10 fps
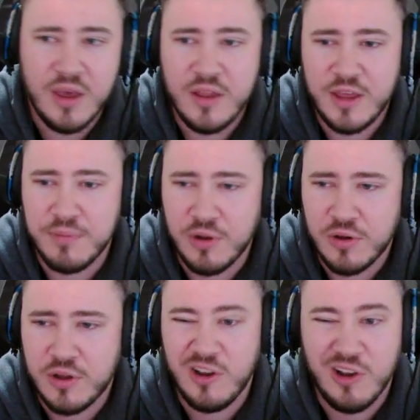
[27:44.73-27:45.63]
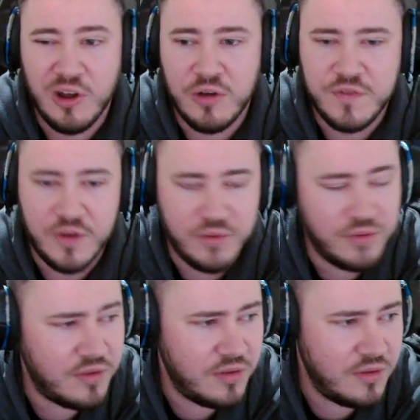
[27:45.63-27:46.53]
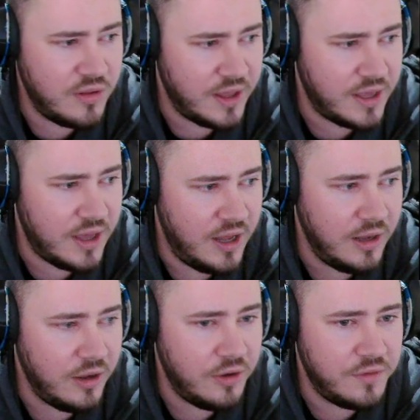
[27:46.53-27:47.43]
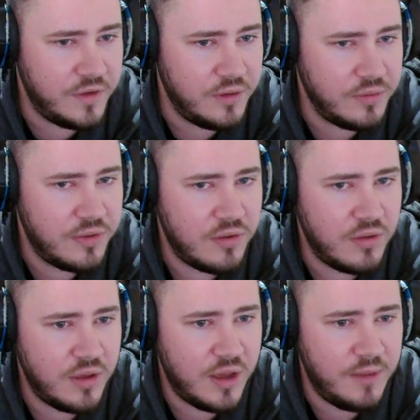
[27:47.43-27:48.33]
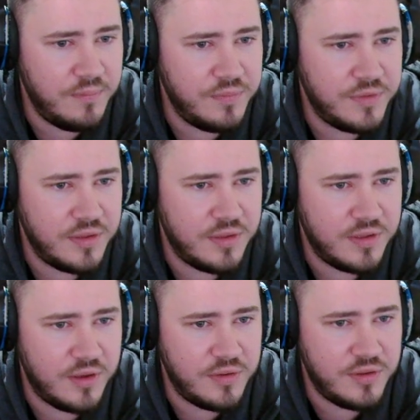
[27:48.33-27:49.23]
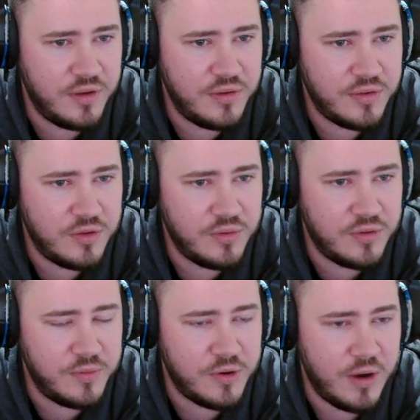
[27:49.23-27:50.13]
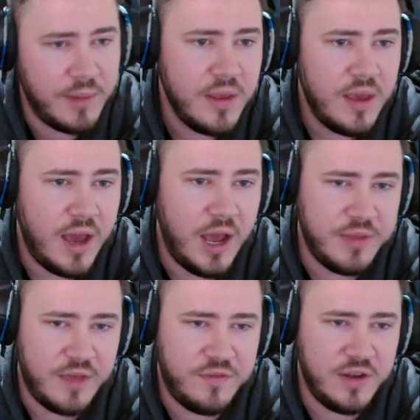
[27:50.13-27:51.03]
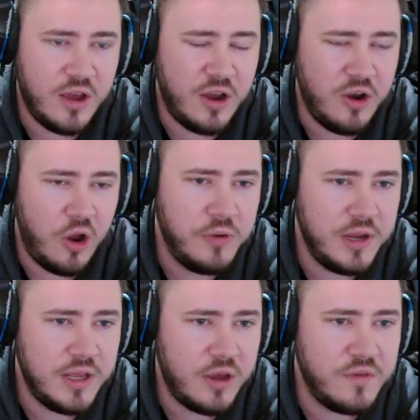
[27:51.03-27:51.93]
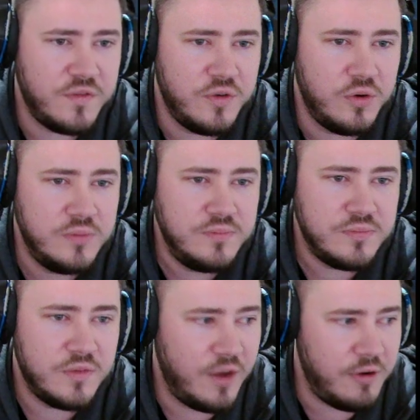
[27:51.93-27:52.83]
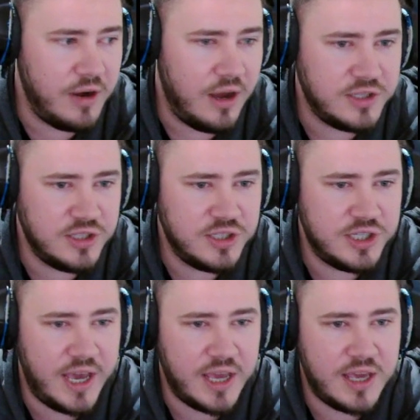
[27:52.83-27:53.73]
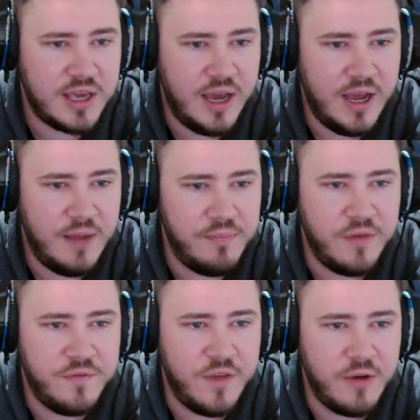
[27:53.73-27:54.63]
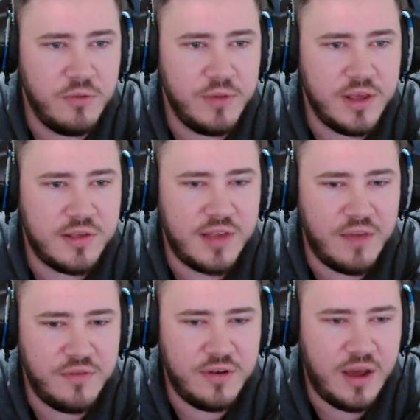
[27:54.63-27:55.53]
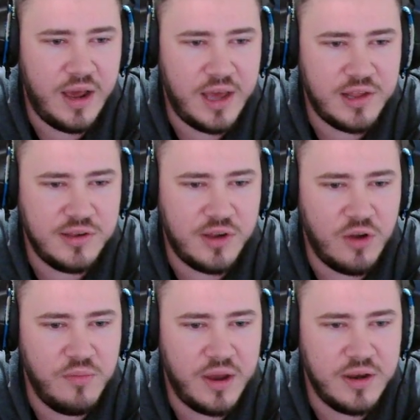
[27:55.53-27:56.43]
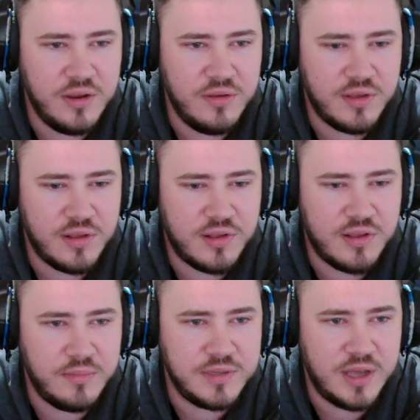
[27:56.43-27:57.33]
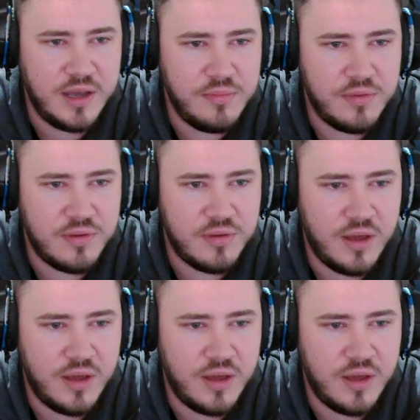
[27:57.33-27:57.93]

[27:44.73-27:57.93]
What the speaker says: block a lot of folds, like a lot of folds. So it's not super great. Definitely only going for very large and check. A very weak 7, I actually don't mind using sometimes.